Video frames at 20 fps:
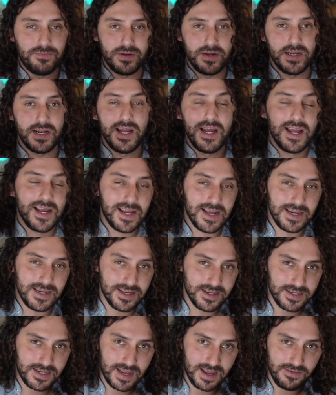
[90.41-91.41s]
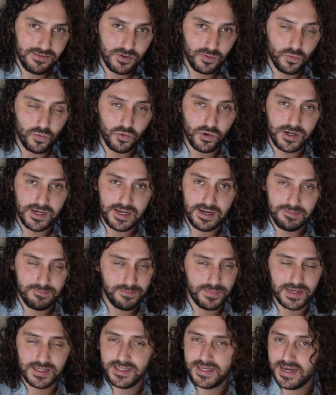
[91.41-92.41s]
but it does have a woody,
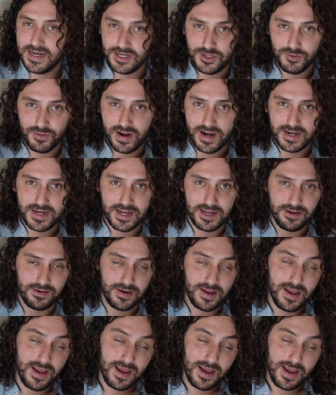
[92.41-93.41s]
musky dry down.